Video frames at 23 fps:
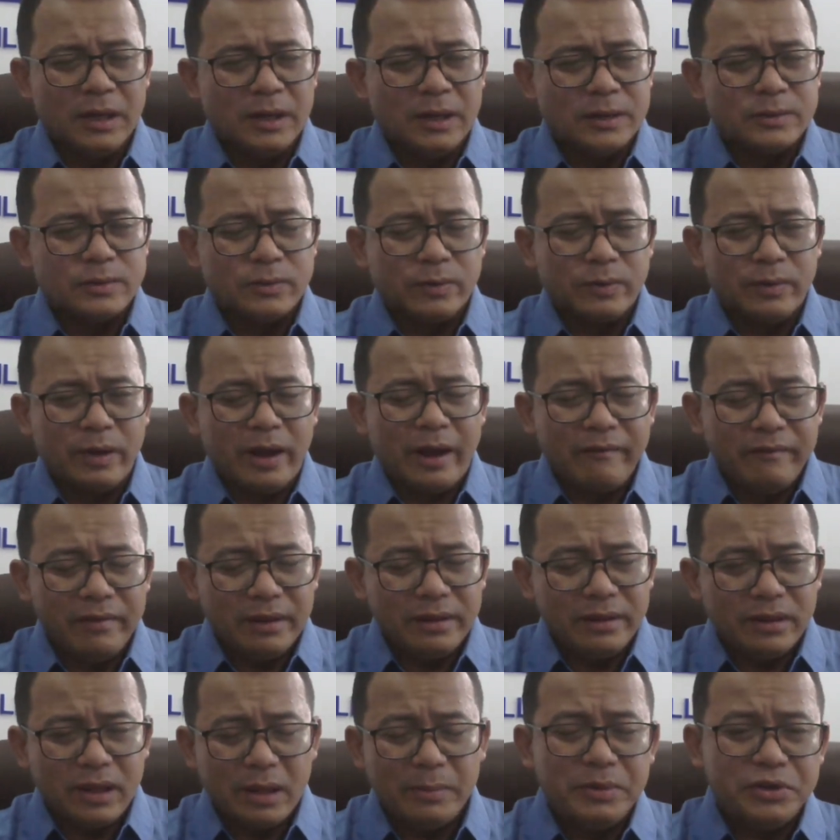So every
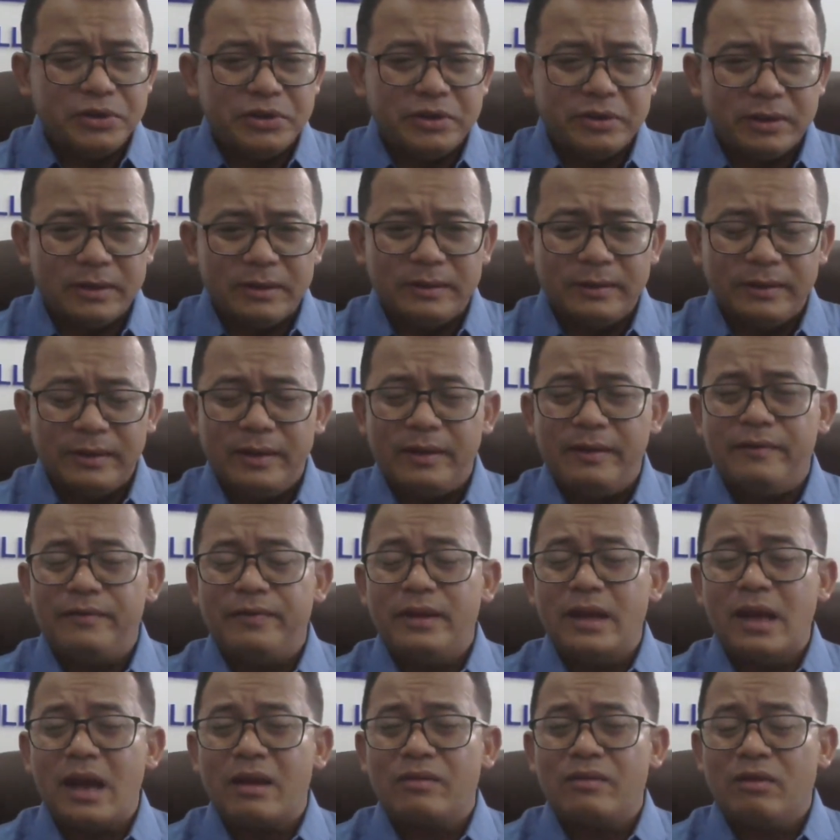division, if
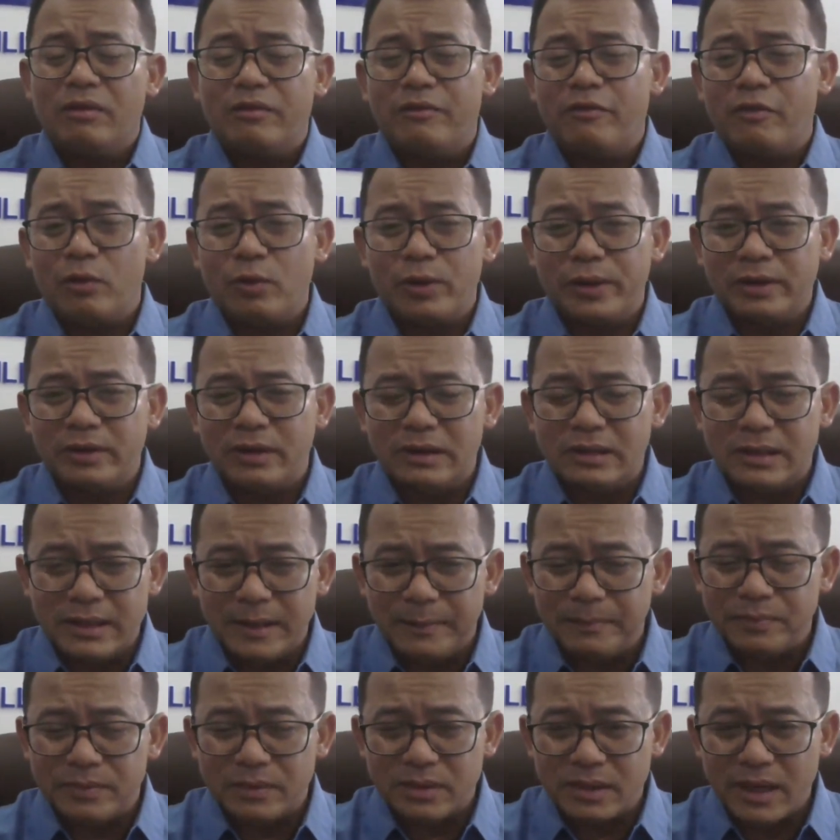they are not following the
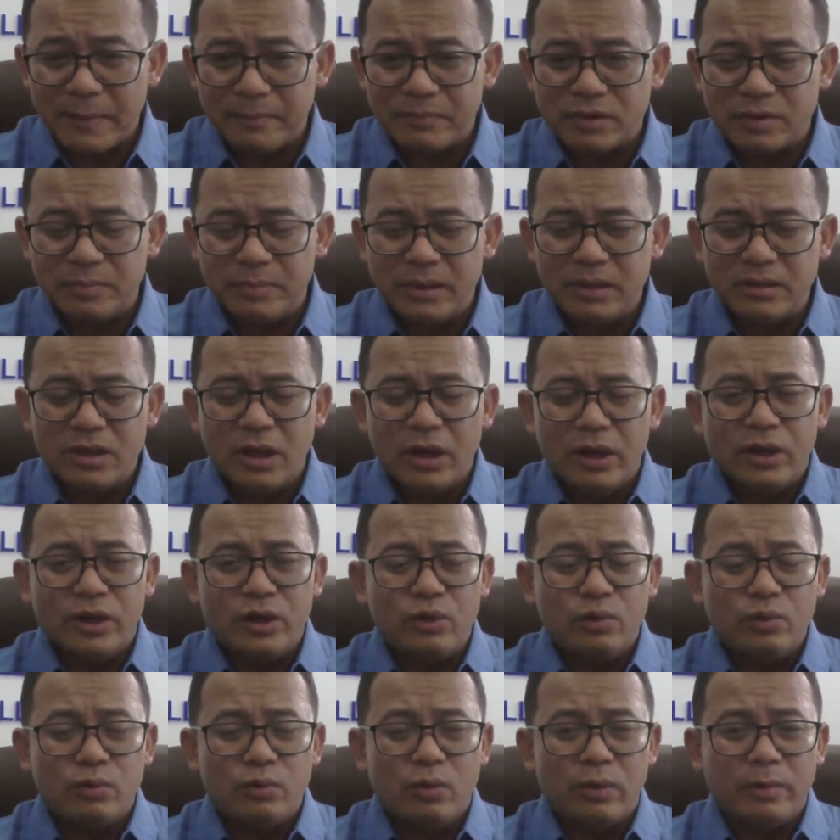steps, means
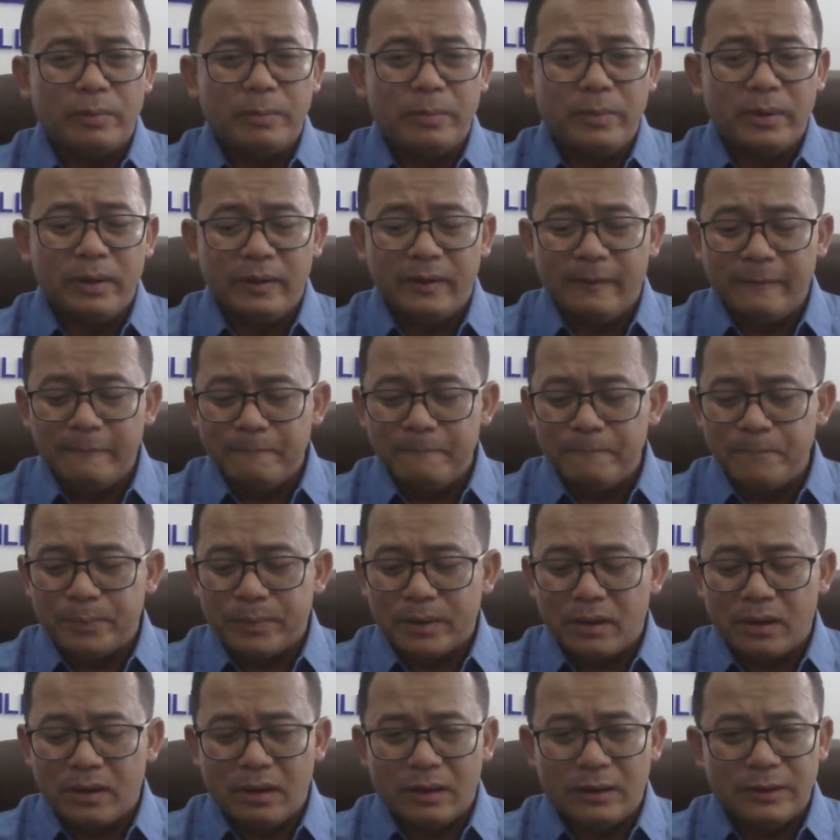you won't be
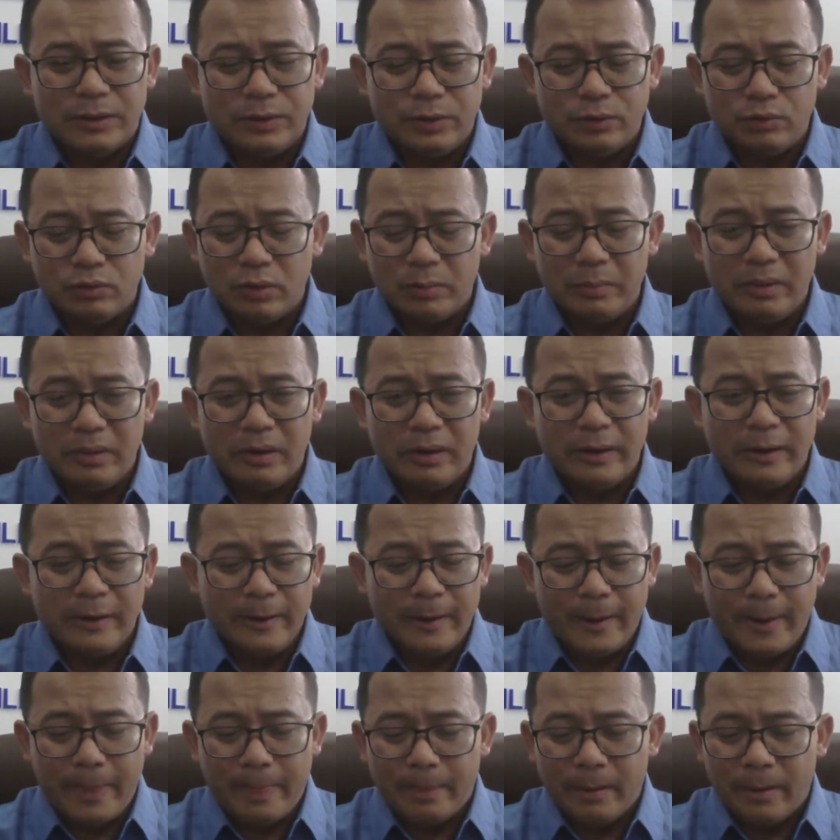you won't be
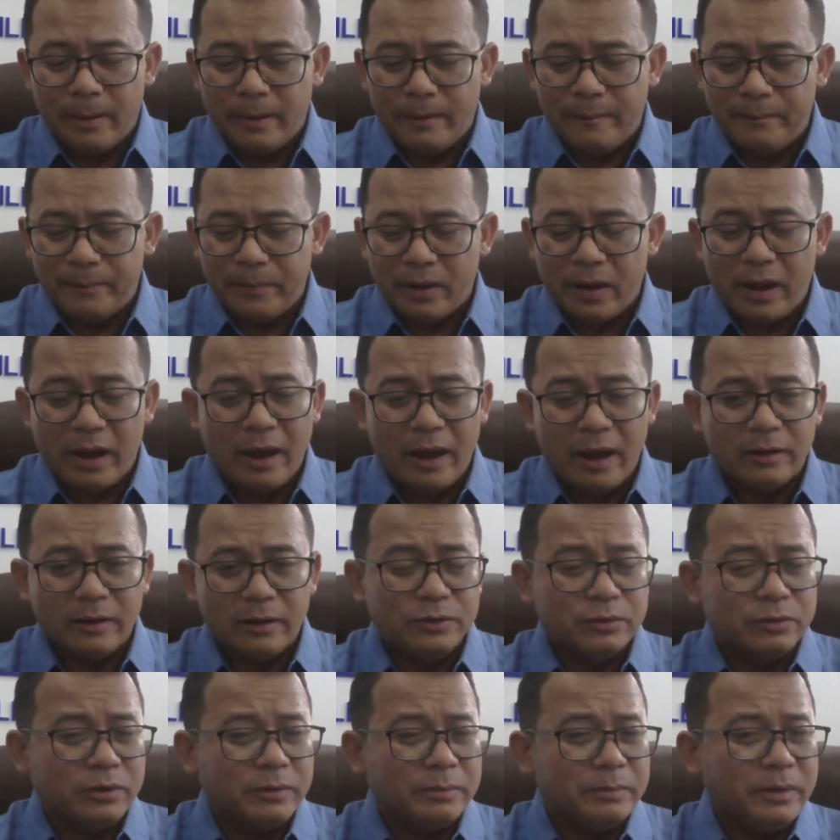
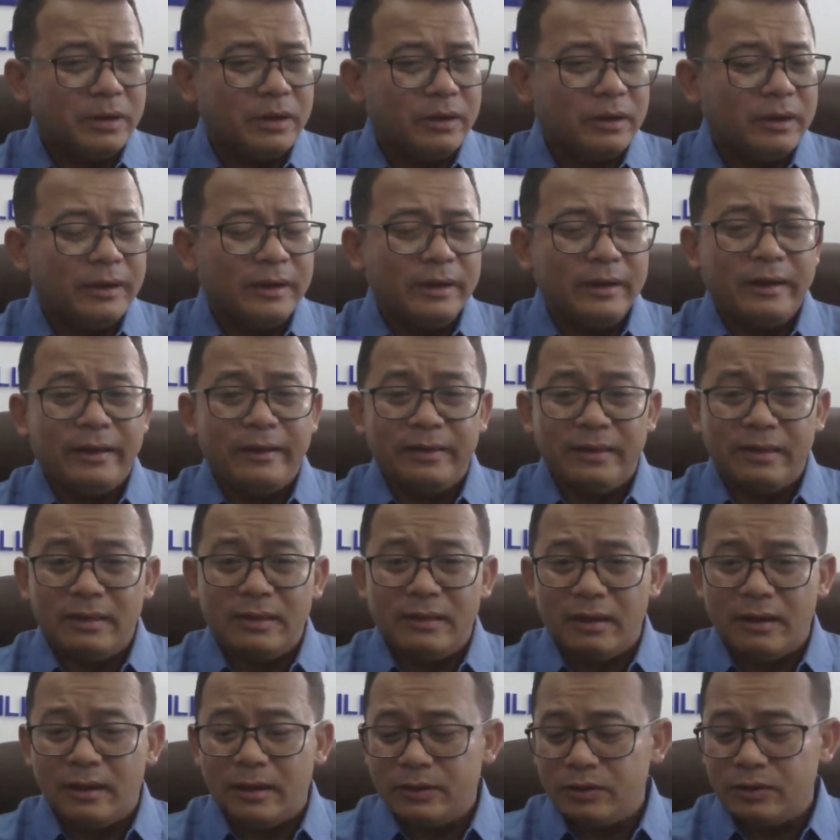you won't be in
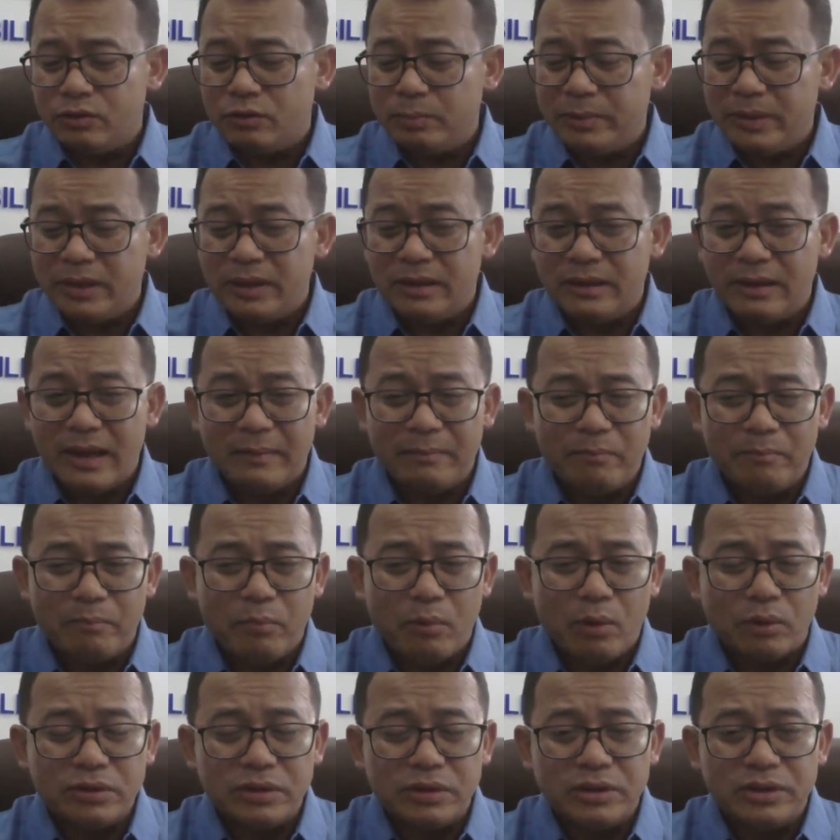that
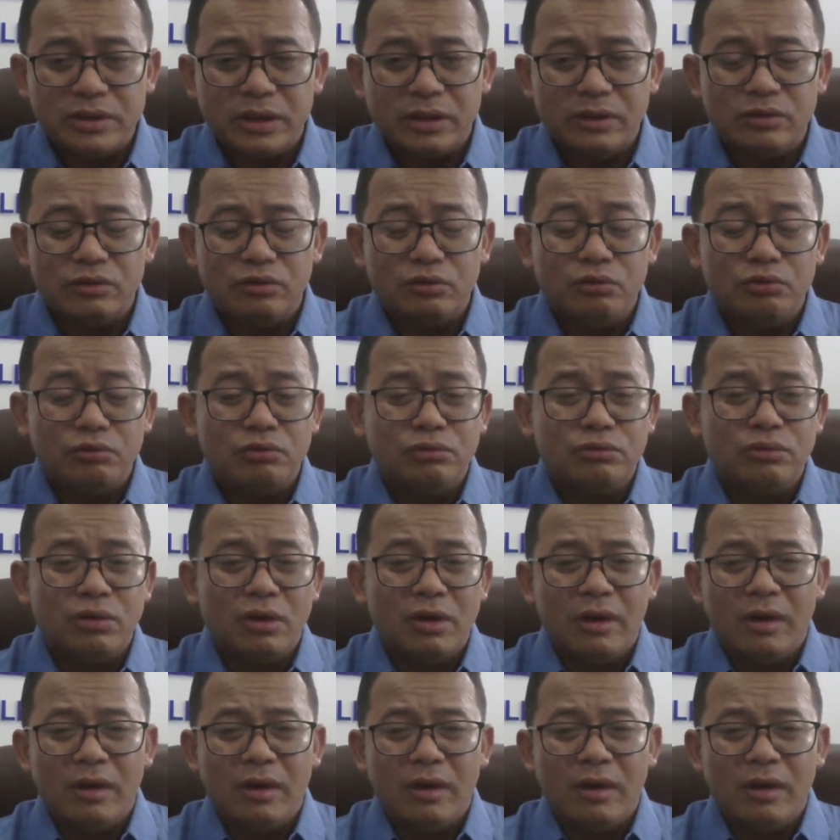position to